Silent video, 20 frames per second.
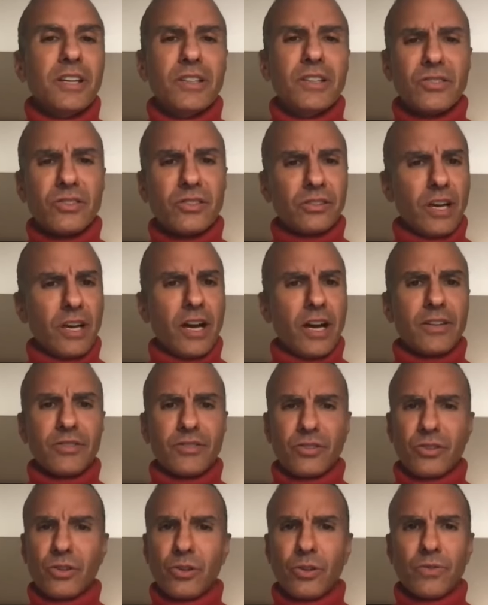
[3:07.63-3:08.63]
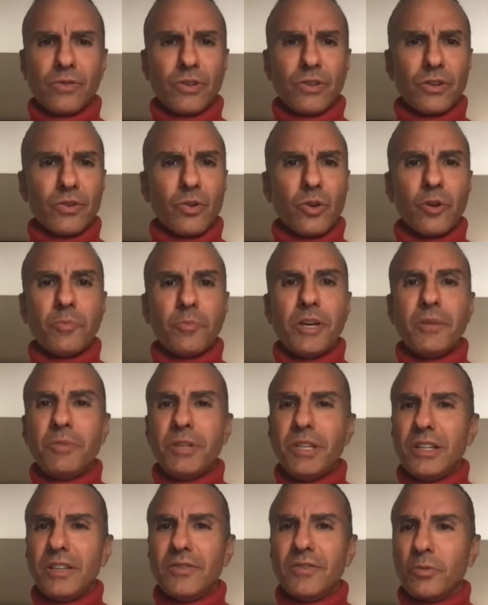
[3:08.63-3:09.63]
gets glossed over or
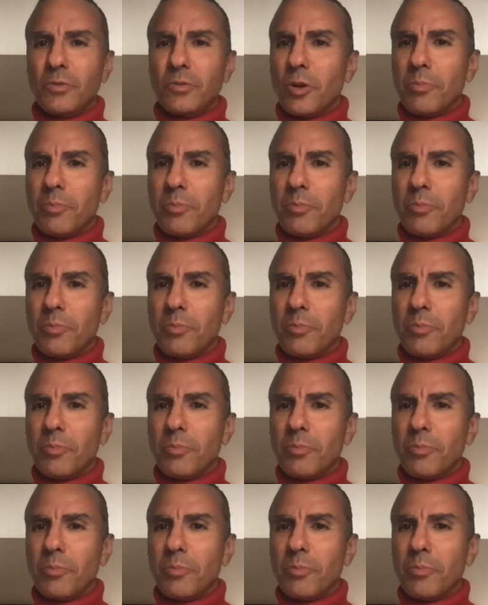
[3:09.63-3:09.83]
maybe even